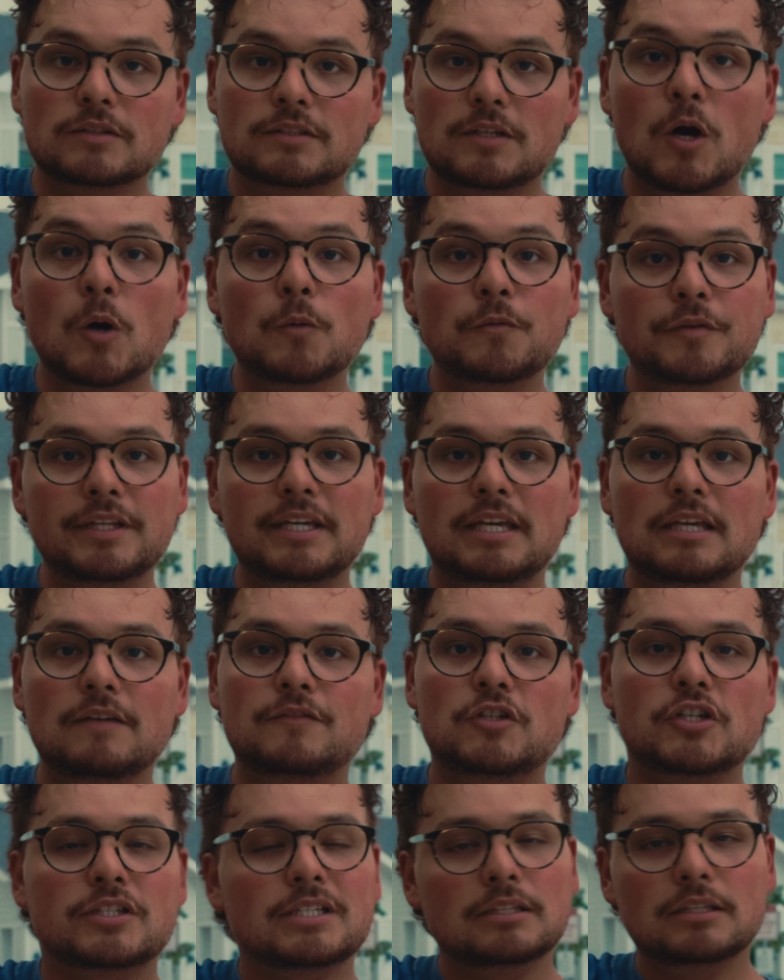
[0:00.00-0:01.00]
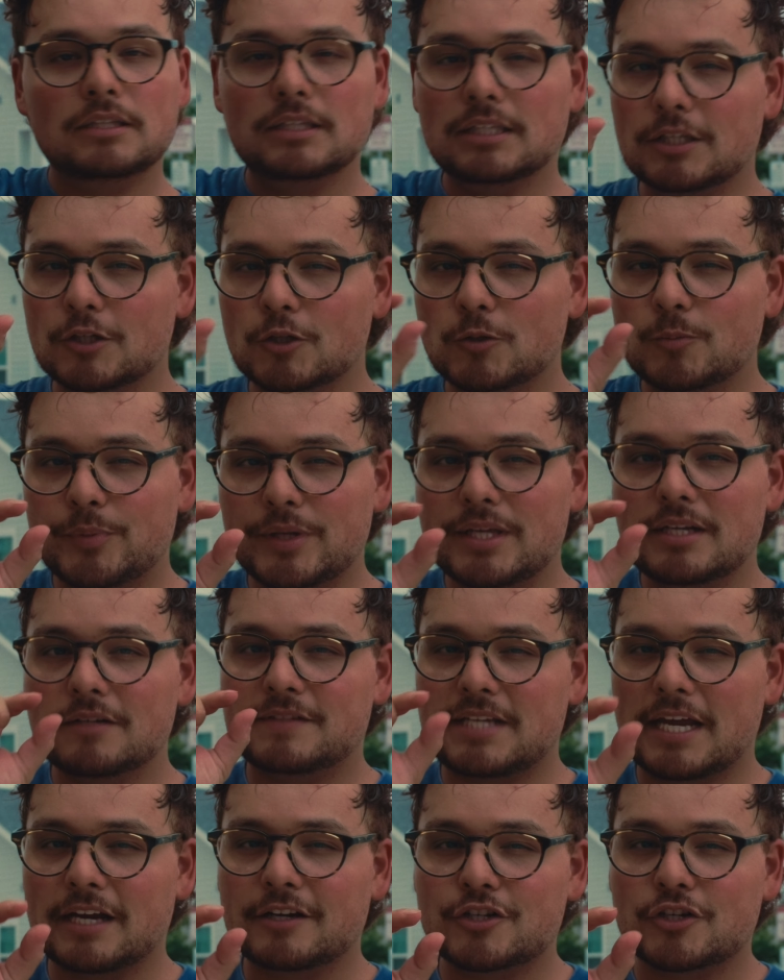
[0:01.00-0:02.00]
to hopefully give just a little bit of
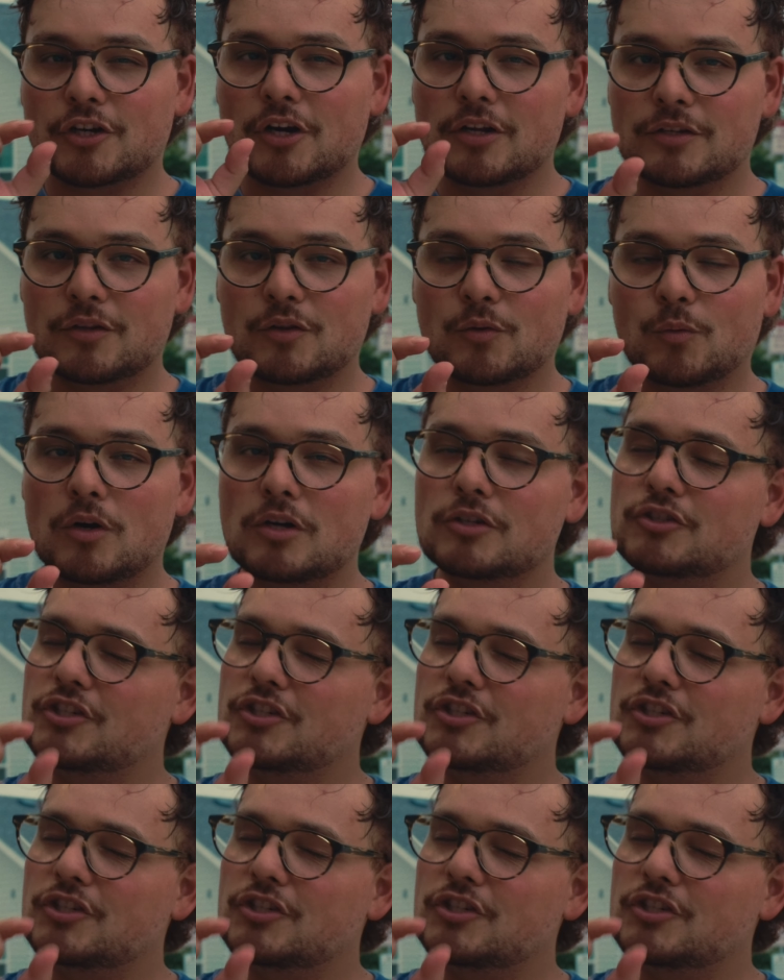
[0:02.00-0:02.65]
texture onto the wall,